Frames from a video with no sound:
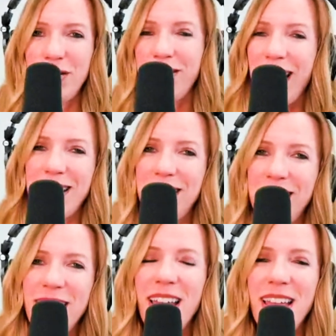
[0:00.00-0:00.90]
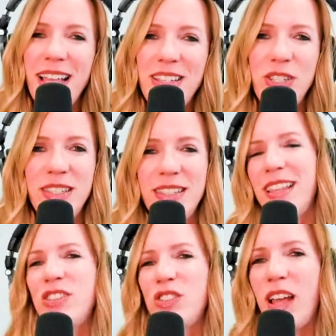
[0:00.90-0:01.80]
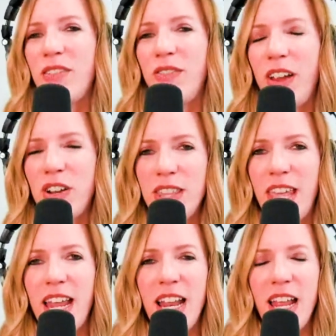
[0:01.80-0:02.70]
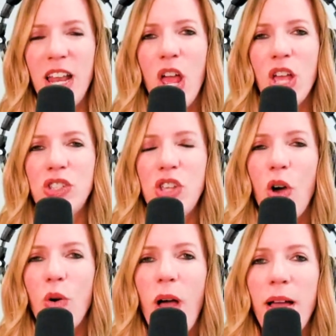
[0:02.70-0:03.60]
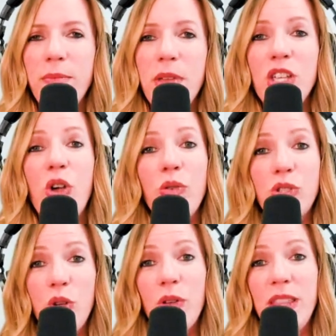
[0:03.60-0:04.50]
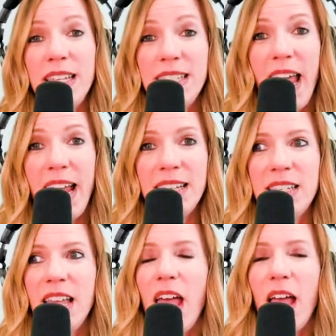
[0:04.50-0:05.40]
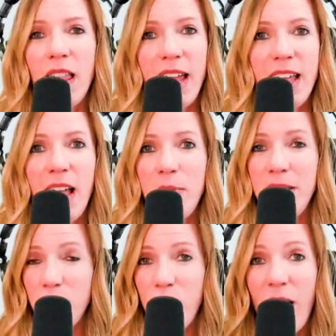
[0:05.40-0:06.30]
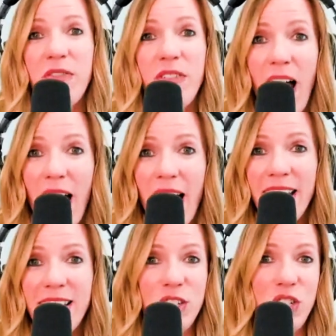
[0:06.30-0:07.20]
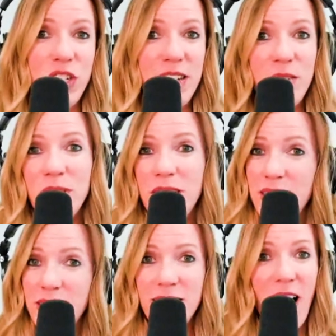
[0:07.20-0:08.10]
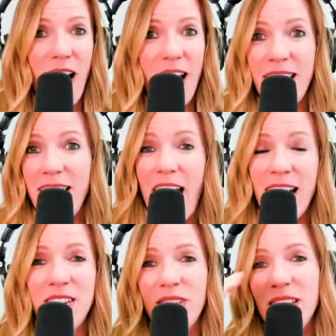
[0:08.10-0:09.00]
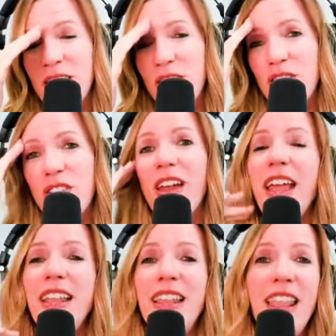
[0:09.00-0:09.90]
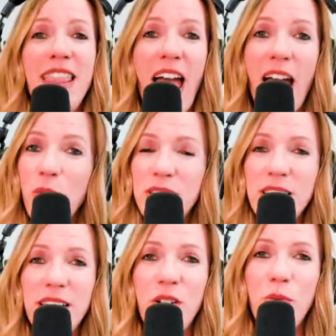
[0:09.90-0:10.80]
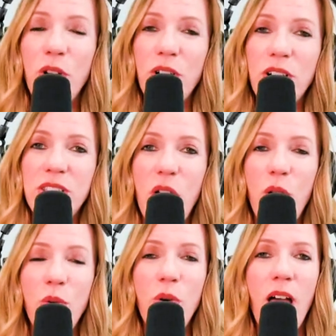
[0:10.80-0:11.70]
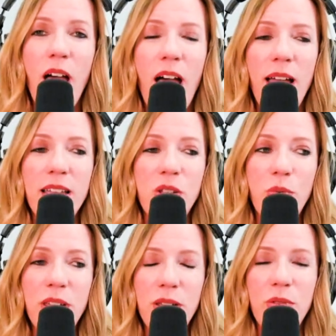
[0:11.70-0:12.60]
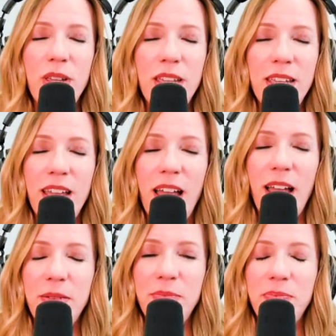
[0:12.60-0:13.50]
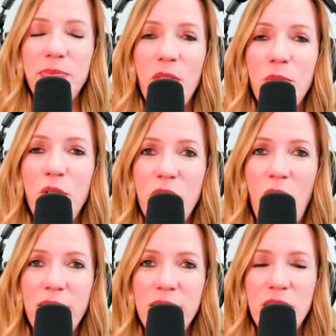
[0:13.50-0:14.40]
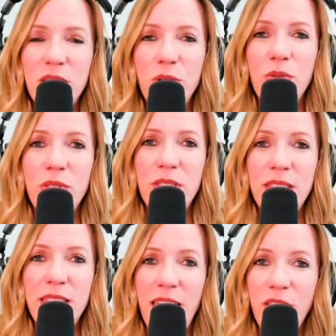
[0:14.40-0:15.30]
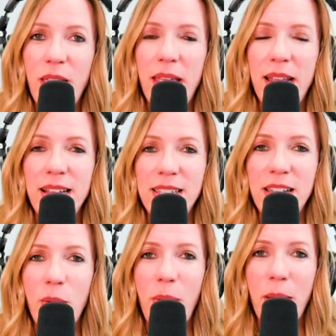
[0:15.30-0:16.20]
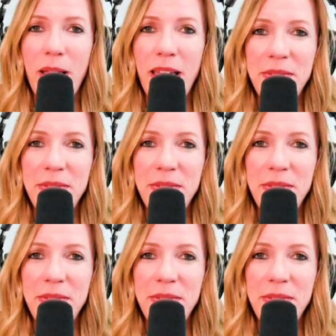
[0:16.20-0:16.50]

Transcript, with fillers: That's just unfair to the candidate. So, so in this case, red flag, she was not an active listener, and that wasn't going to work. So, we moved on to the other candidates in our pipeline.